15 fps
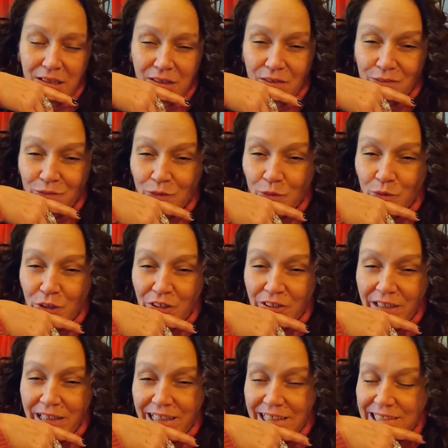4
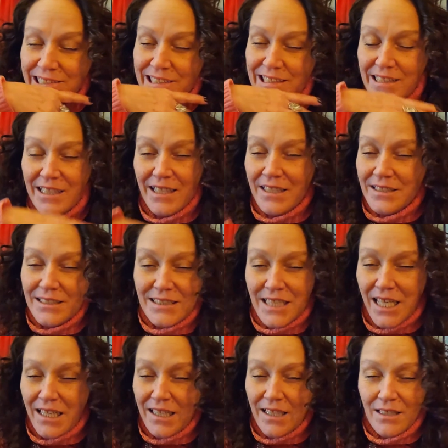days, and I just
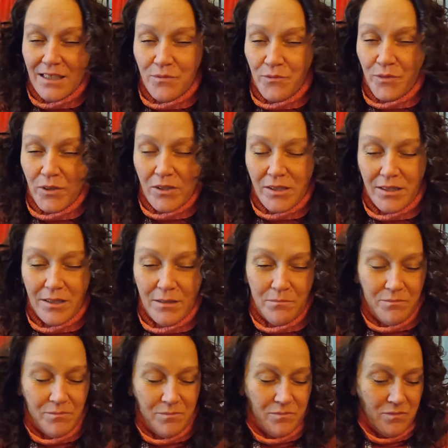had to get the fuck up
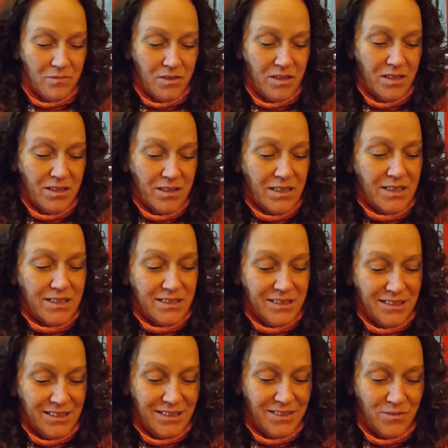because
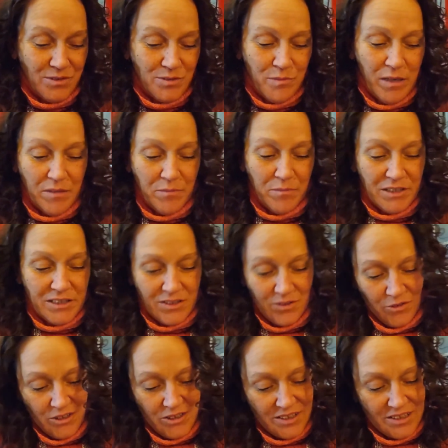it was making me
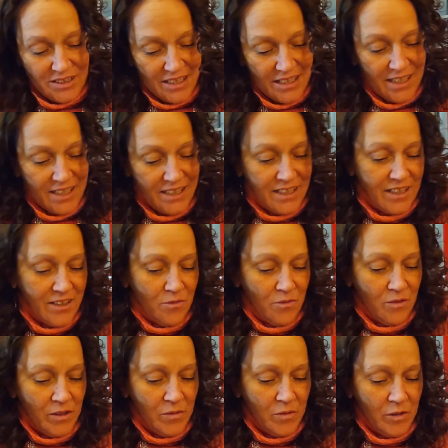sore just laying there.
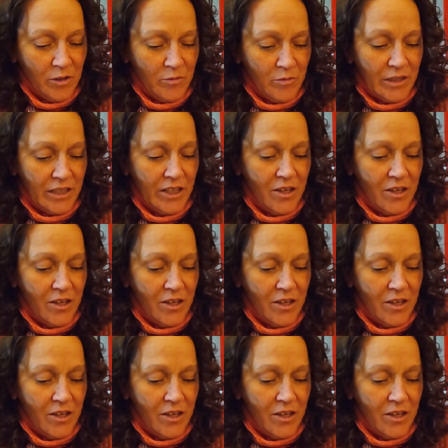Where were we?